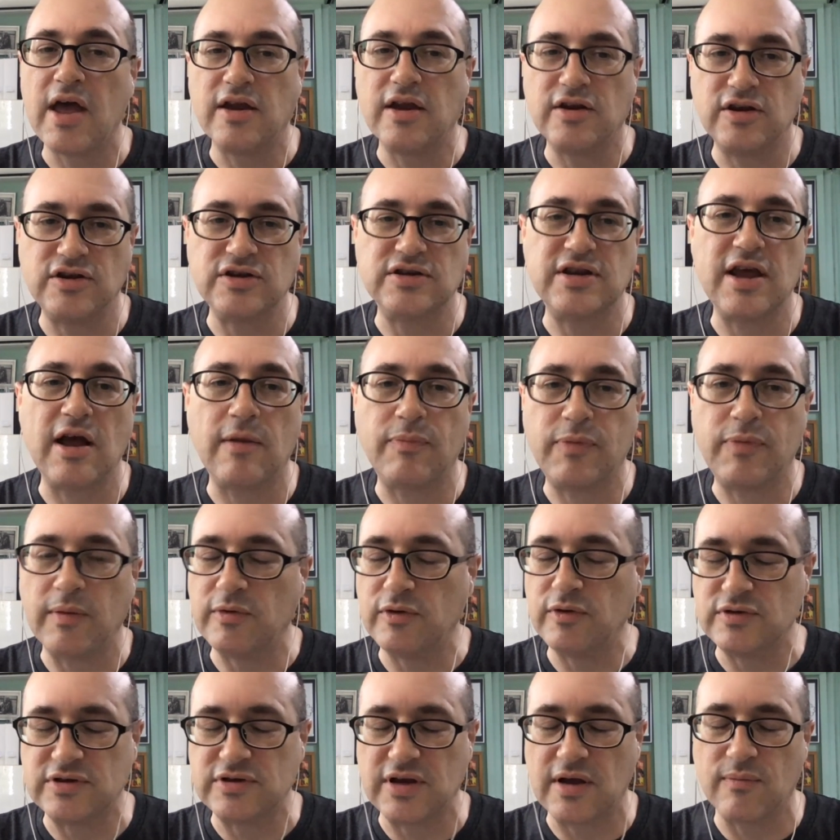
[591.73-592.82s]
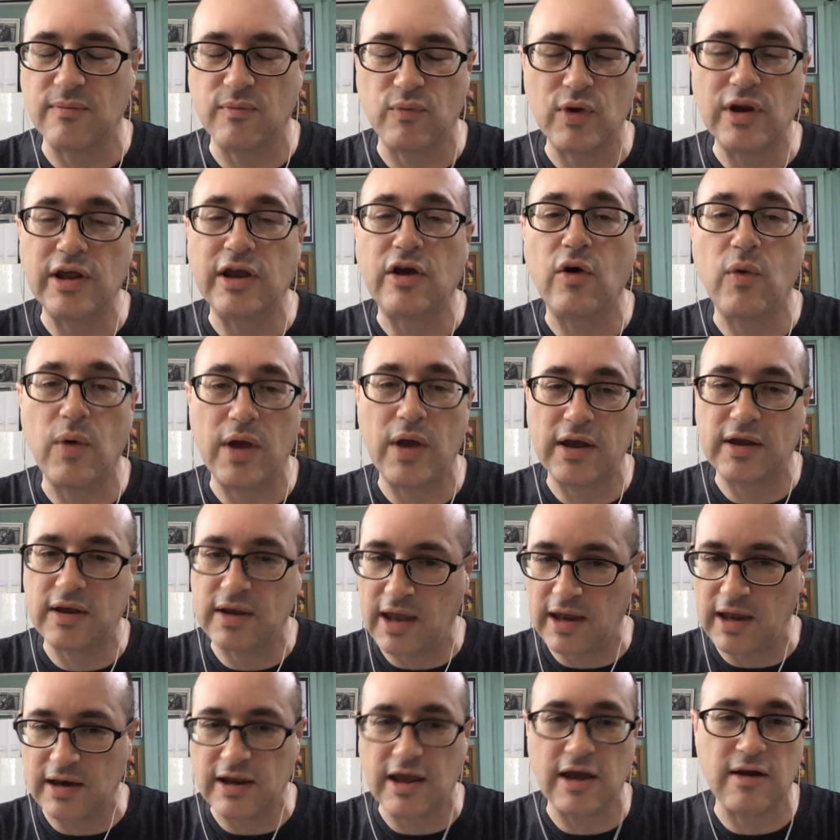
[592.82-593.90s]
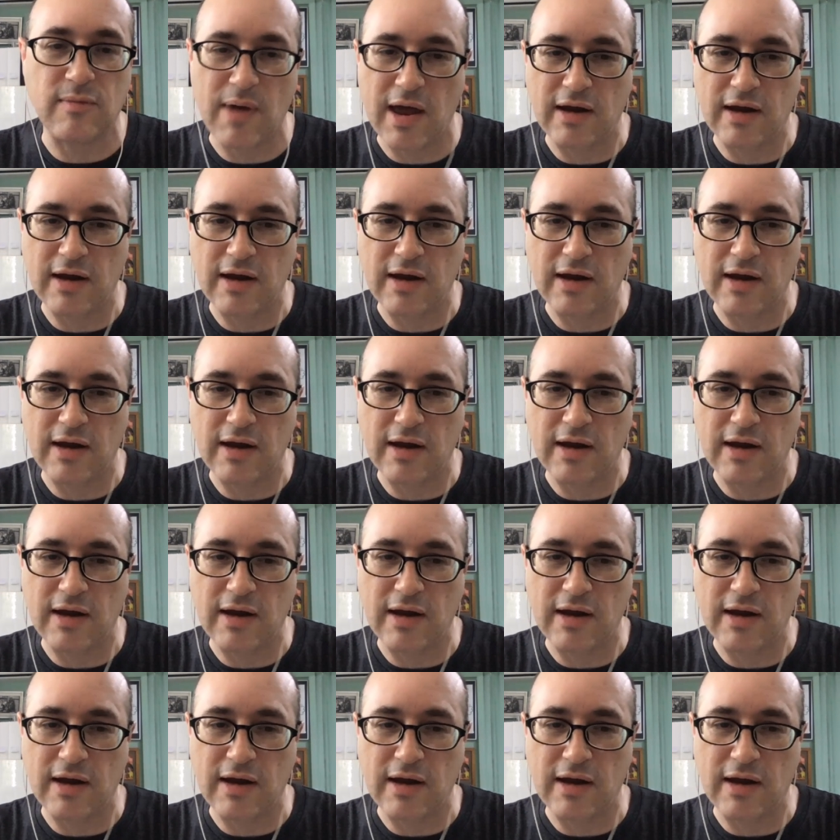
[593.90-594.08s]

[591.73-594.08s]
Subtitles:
to just help them do some really quick and get them